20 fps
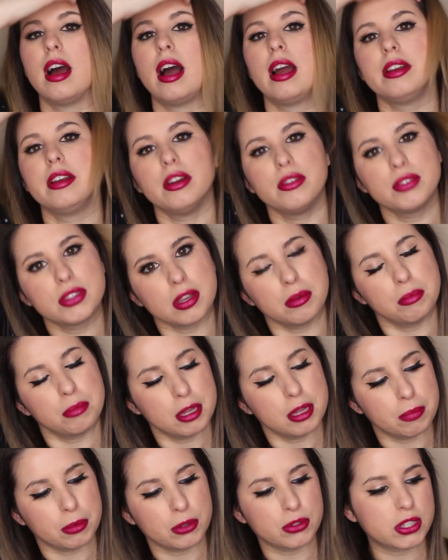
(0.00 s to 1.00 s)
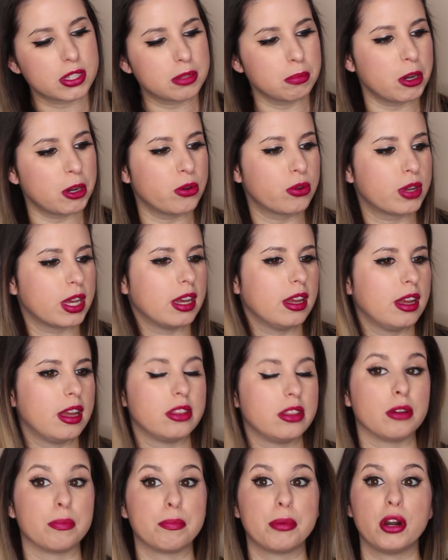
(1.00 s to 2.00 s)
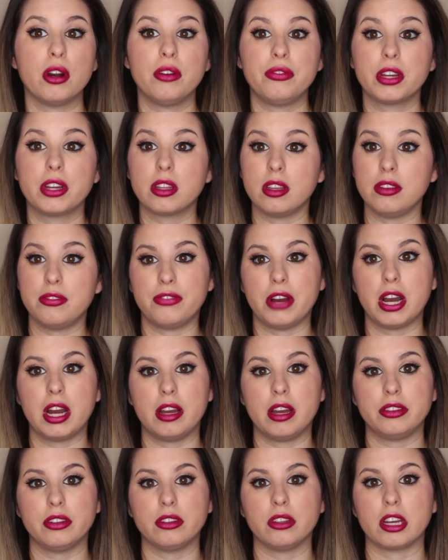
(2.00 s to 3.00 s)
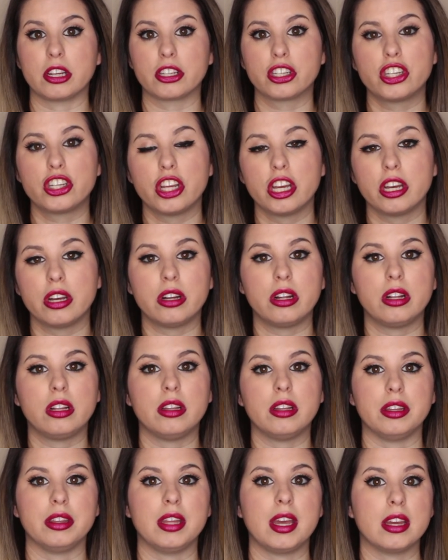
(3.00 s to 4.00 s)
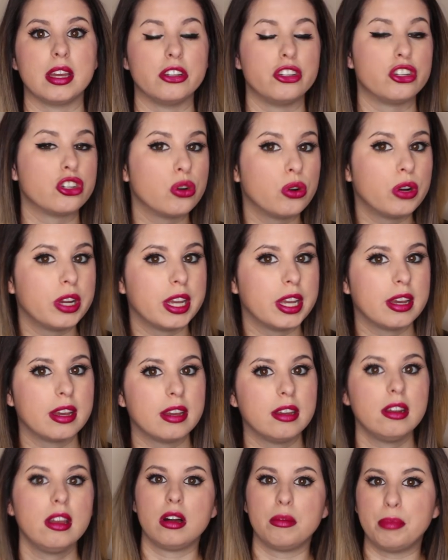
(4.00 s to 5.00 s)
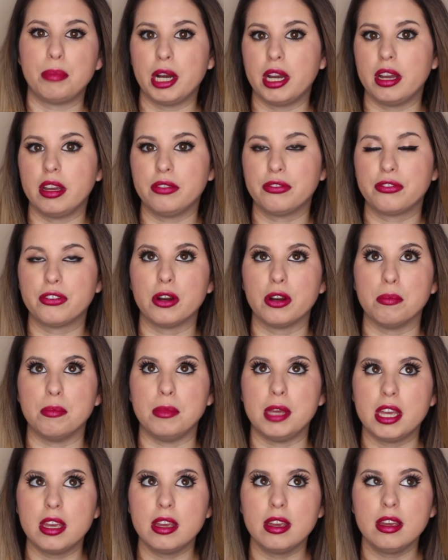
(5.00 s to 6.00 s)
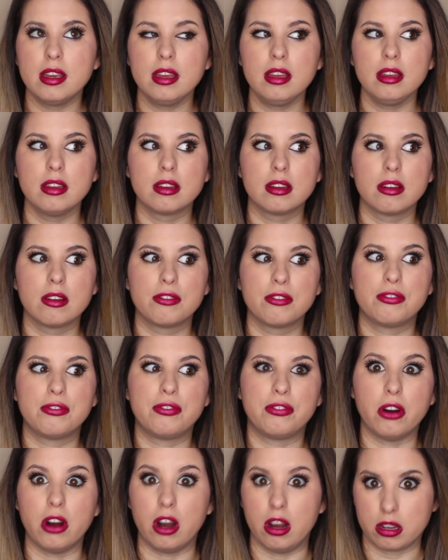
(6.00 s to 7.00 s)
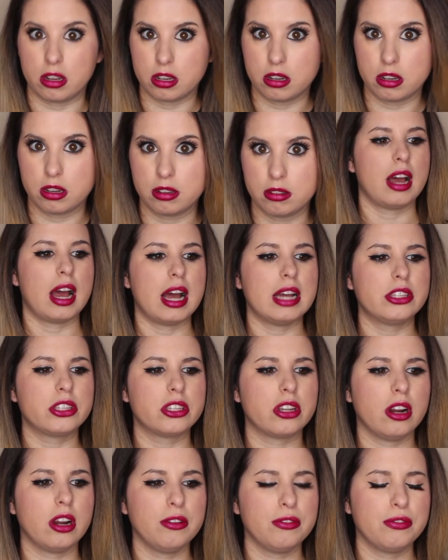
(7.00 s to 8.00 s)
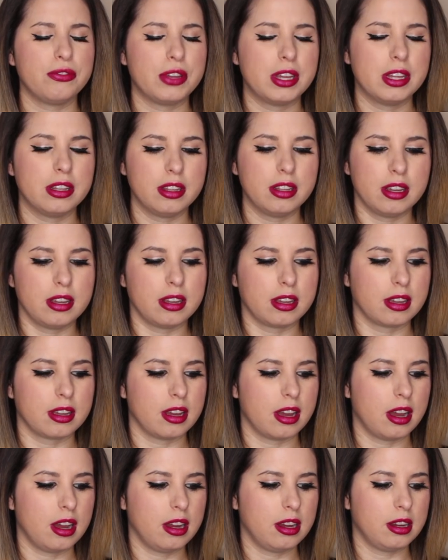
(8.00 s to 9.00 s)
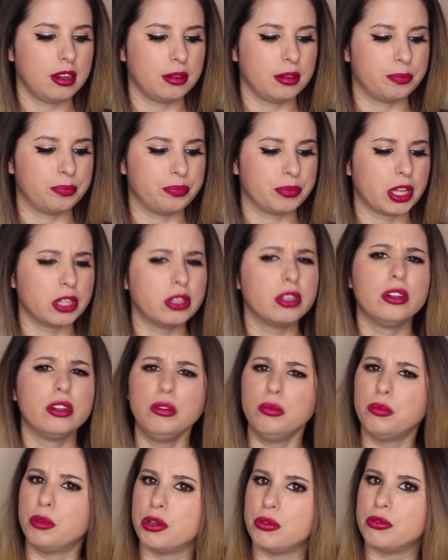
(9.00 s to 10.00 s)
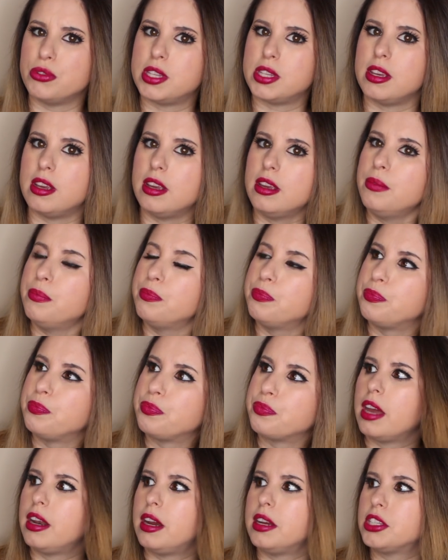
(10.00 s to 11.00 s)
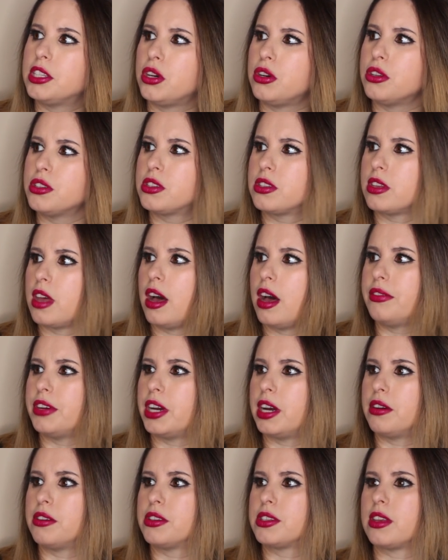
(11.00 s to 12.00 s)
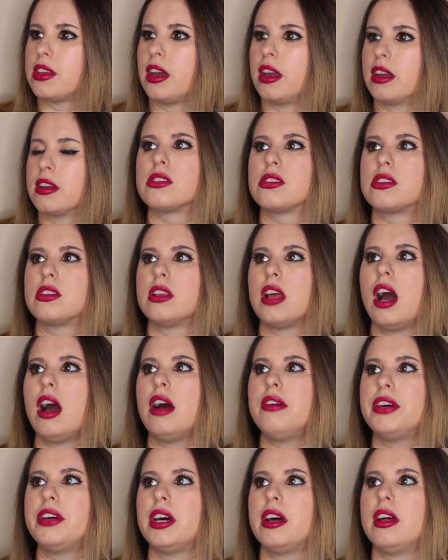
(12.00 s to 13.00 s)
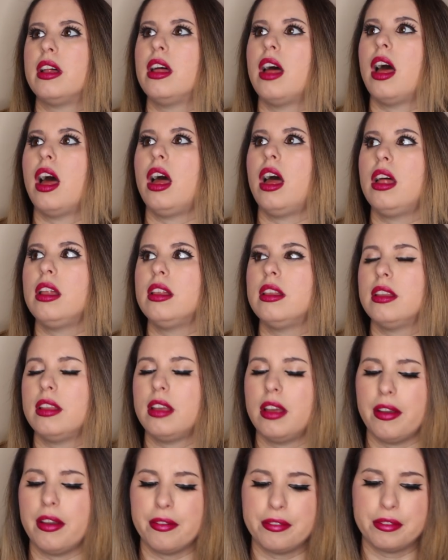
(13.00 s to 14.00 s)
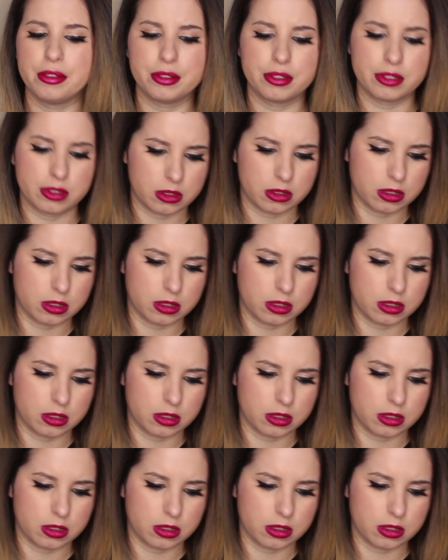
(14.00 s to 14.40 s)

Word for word: I know some people smoke it and they're perfectly fine. They're like chill and they enjoy it. But for me, fuck. I start feeling um, a little woozy and I told Slava, I was like, Slava, I love.